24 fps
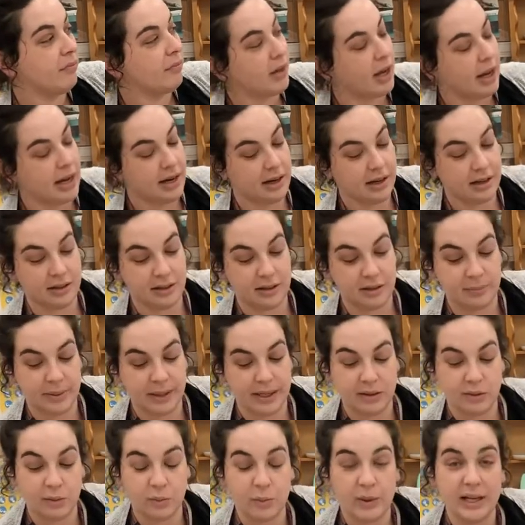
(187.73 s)
And it can be
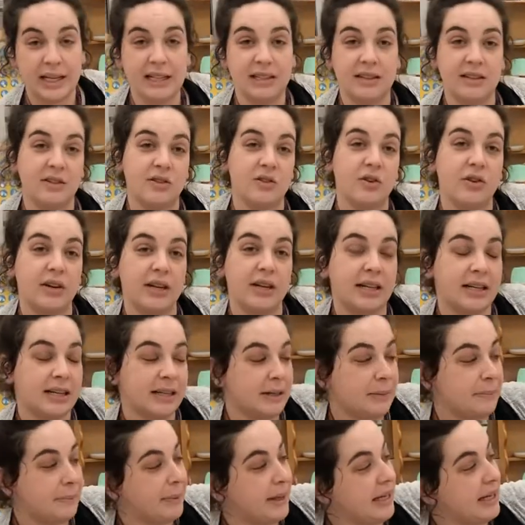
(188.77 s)
the wind, or it
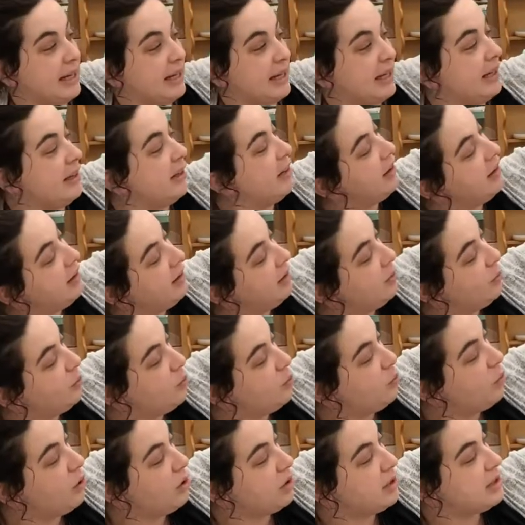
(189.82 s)
can be
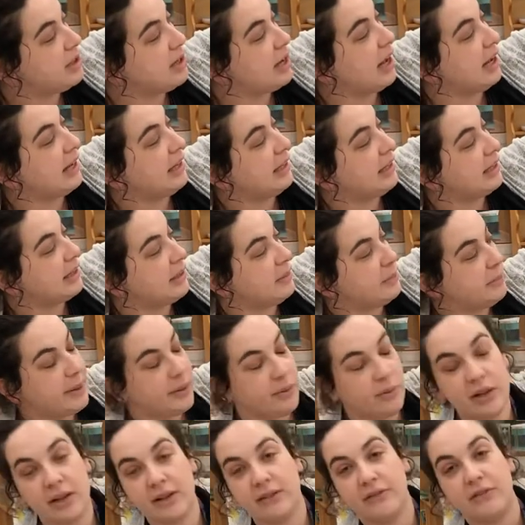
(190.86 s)
water. It can be
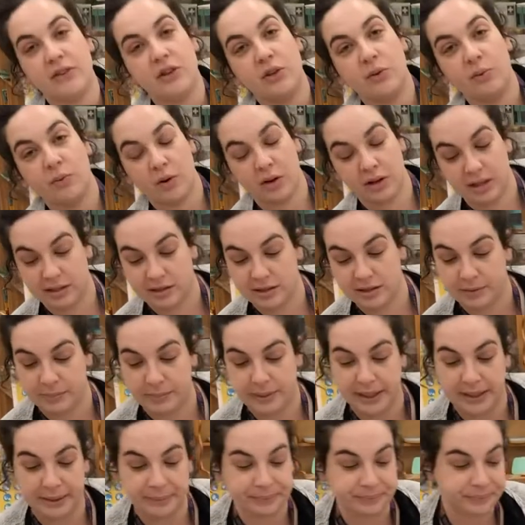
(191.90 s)
whatever you want it to
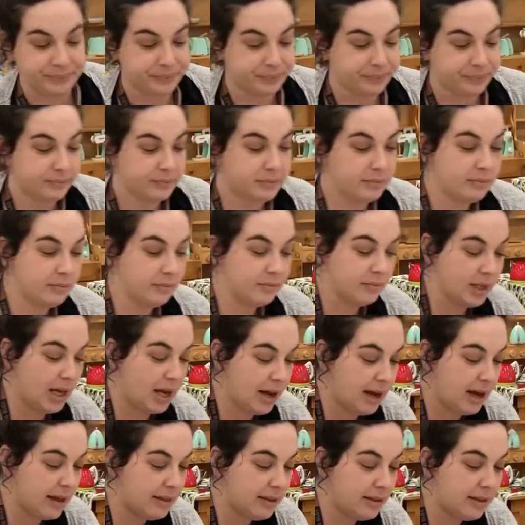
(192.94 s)
be.
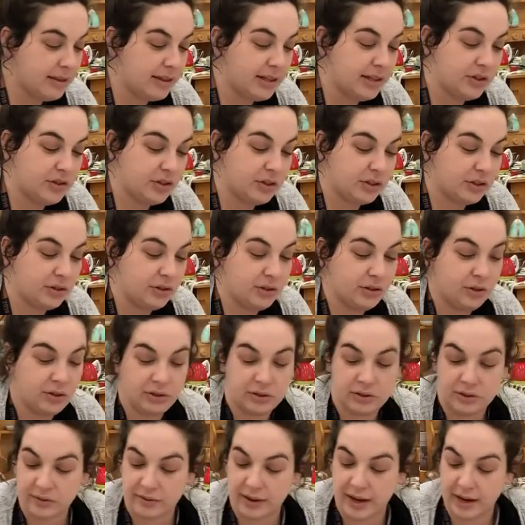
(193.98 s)
Other things you can
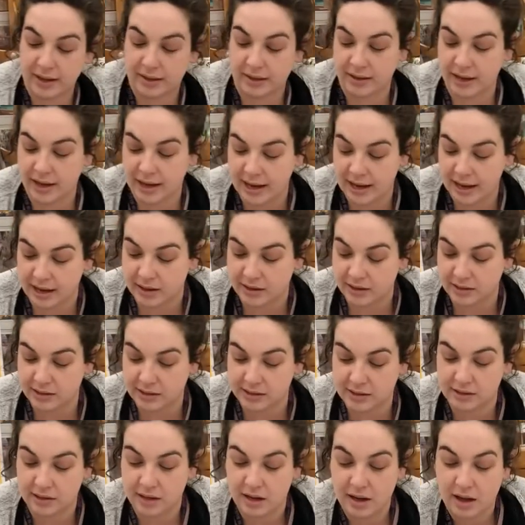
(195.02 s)
use around the
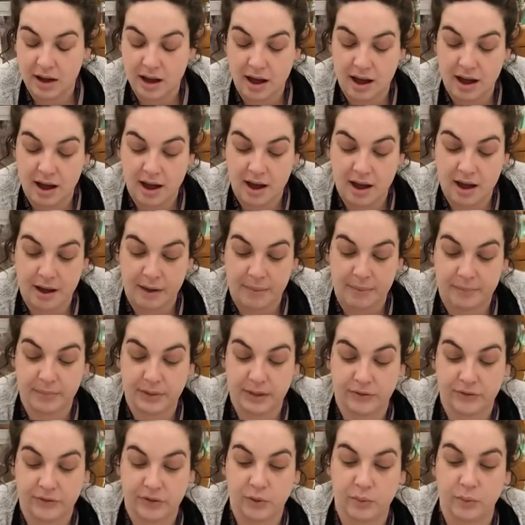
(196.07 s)
house,
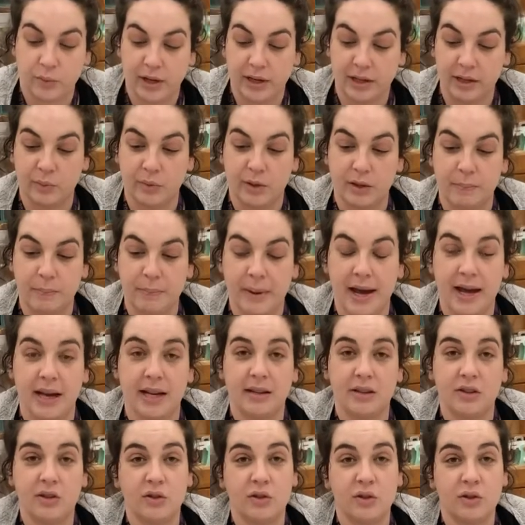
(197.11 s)
if you're working with
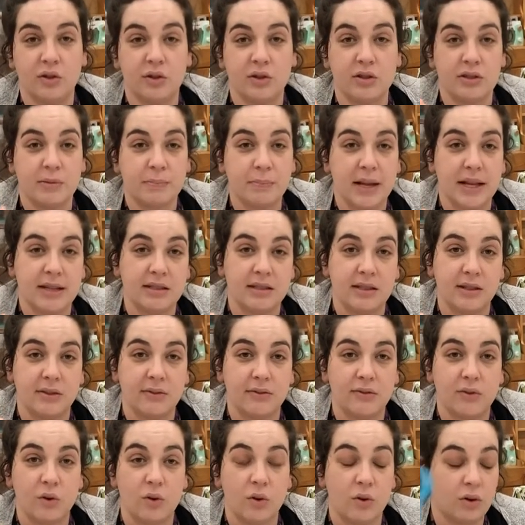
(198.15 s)
paint, you could use a plastic
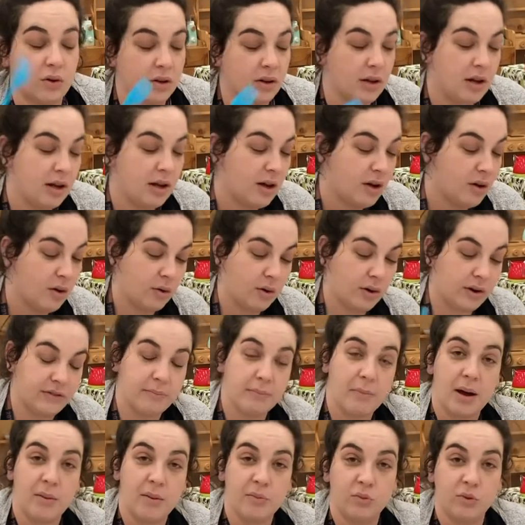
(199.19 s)
fork, or if
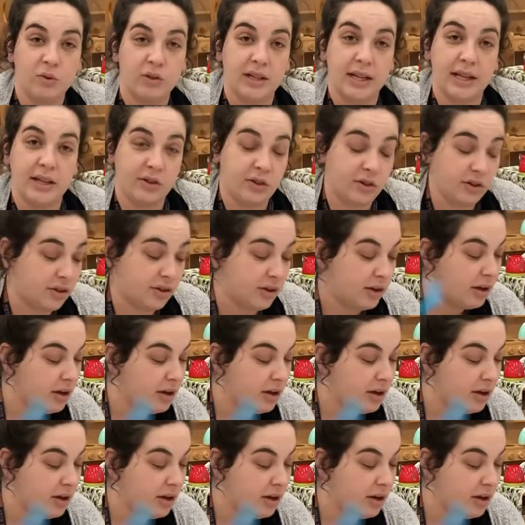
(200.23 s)
Mum will let you